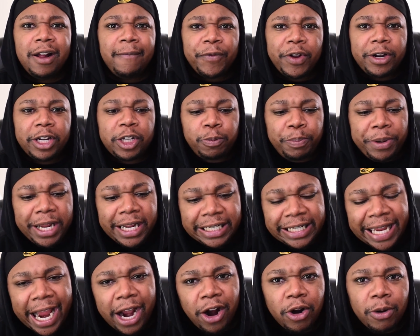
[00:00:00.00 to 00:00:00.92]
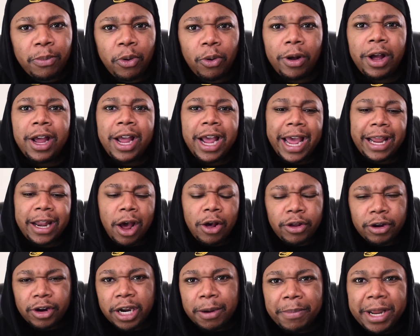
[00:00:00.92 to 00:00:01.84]
They're just being terrible. And now
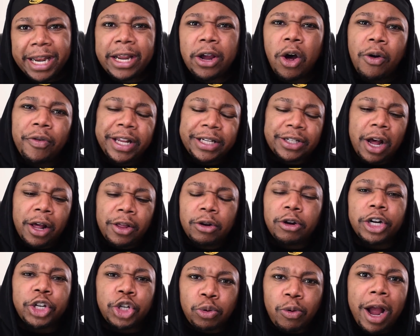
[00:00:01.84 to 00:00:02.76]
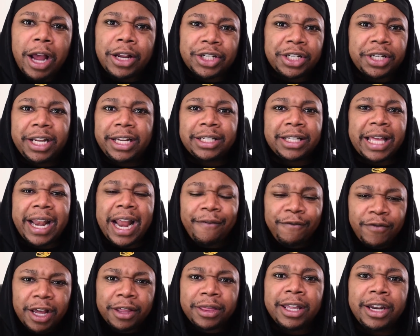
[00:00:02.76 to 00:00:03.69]
they're committing all these other atrocities that
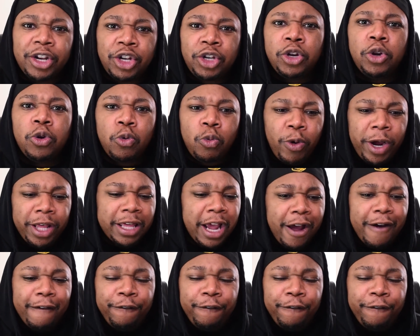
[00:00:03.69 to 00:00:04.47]
have nothing to do with